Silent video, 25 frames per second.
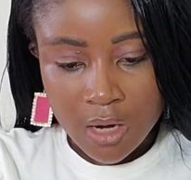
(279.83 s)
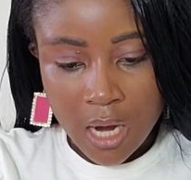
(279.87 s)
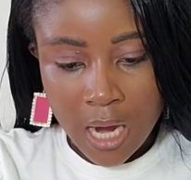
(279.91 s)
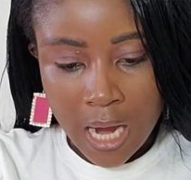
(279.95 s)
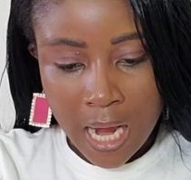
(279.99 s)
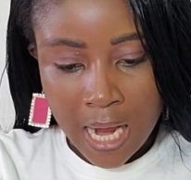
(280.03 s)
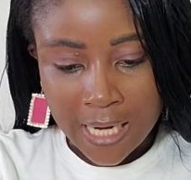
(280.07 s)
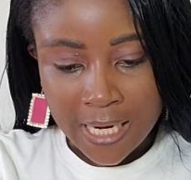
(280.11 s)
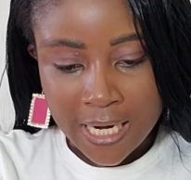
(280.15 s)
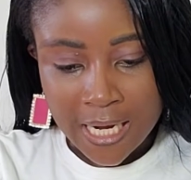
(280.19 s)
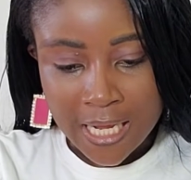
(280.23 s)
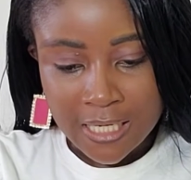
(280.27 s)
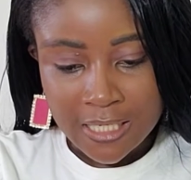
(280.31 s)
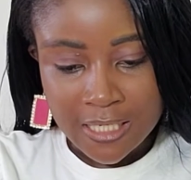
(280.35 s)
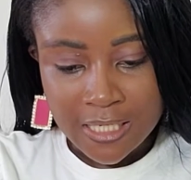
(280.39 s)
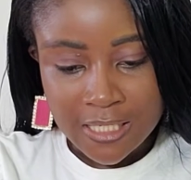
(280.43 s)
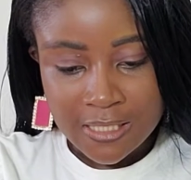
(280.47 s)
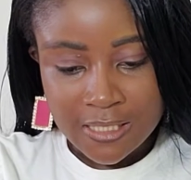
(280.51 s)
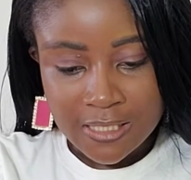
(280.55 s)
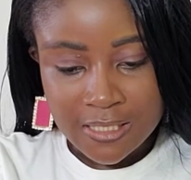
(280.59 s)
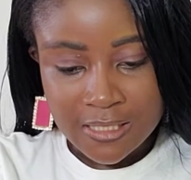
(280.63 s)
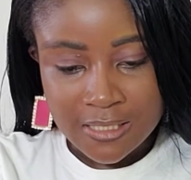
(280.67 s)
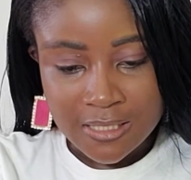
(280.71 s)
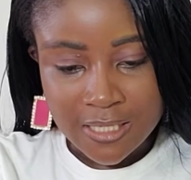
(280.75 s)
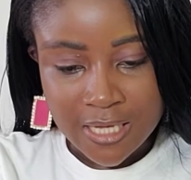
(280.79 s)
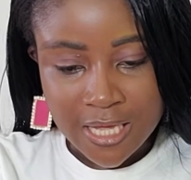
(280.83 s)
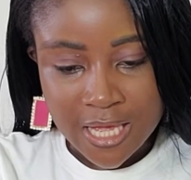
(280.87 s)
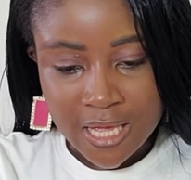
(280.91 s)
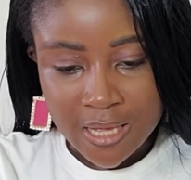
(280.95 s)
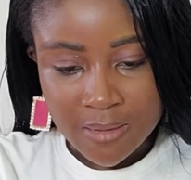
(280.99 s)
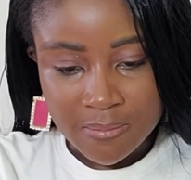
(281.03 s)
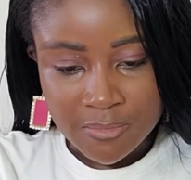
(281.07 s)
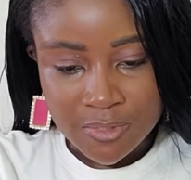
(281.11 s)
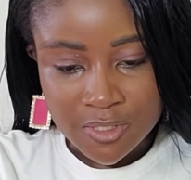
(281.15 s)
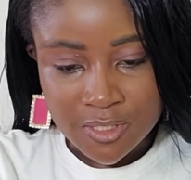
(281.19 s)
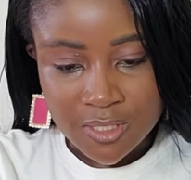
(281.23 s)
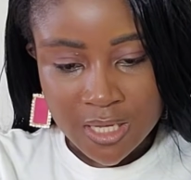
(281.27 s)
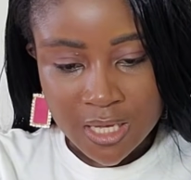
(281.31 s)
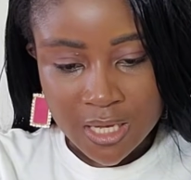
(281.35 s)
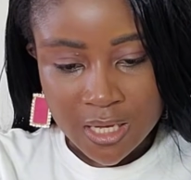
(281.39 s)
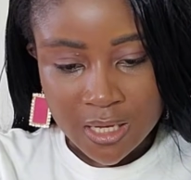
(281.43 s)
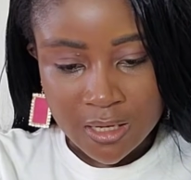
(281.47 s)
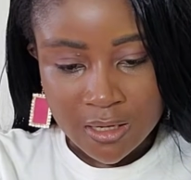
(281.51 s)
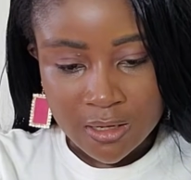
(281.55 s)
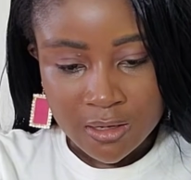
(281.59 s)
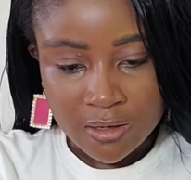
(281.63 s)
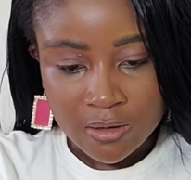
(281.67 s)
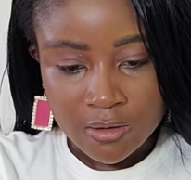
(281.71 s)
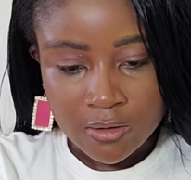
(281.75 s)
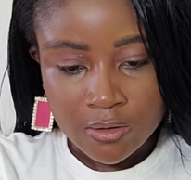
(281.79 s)
And then this is games here.
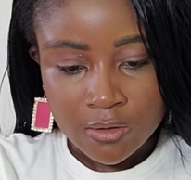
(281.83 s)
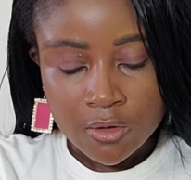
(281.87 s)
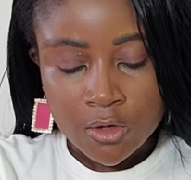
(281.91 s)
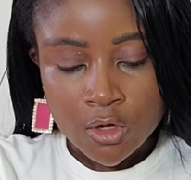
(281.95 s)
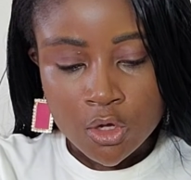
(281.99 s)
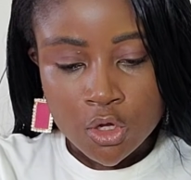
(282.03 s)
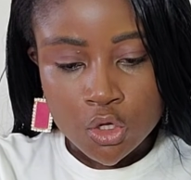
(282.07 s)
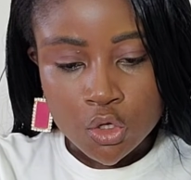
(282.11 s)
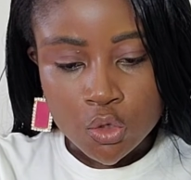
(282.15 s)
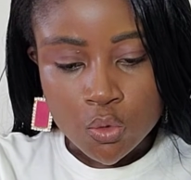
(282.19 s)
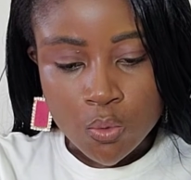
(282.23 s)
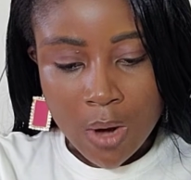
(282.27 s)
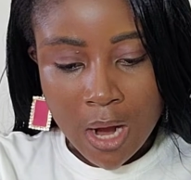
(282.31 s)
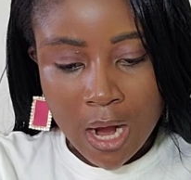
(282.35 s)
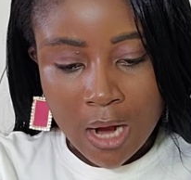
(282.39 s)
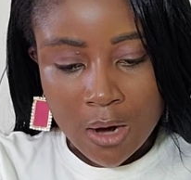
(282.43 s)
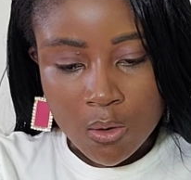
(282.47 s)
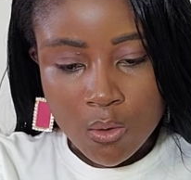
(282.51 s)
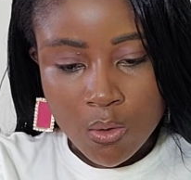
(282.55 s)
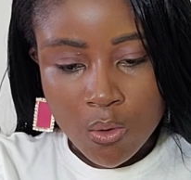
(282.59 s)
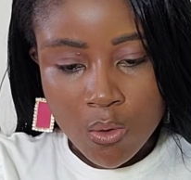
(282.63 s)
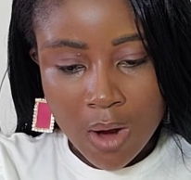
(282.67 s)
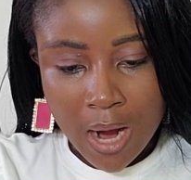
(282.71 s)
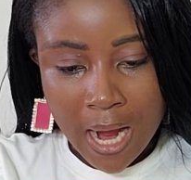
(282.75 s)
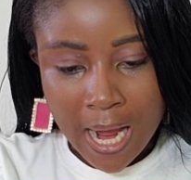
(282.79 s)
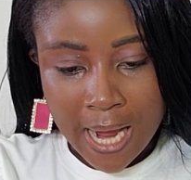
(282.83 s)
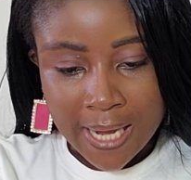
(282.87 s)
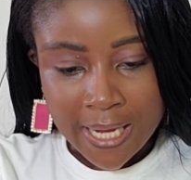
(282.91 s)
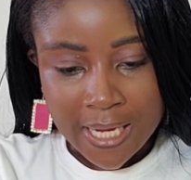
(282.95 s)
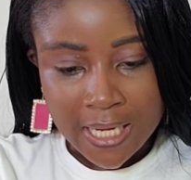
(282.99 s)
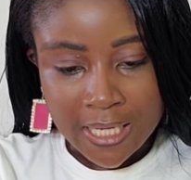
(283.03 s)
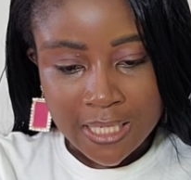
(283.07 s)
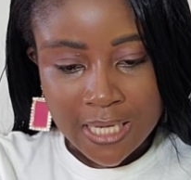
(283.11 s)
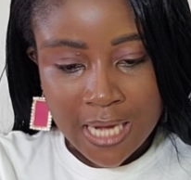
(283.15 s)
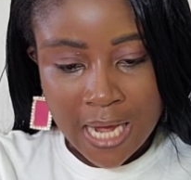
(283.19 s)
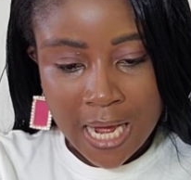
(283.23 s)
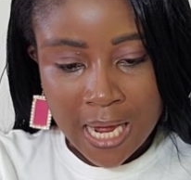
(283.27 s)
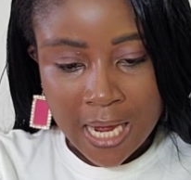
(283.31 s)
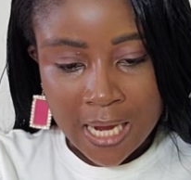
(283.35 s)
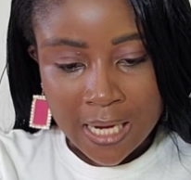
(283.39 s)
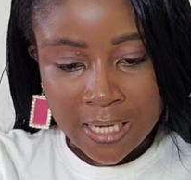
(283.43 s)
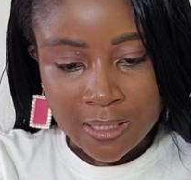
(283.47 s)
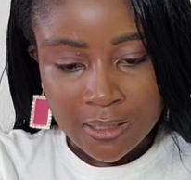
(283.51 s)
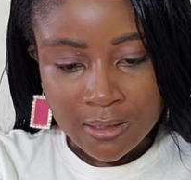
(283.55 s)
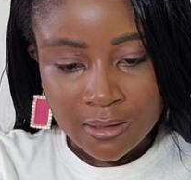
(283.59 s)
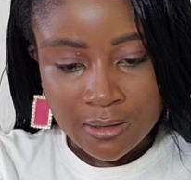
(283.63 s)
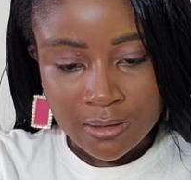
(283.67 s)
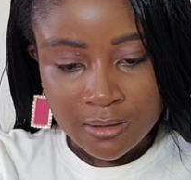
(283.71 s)
You can go ahead and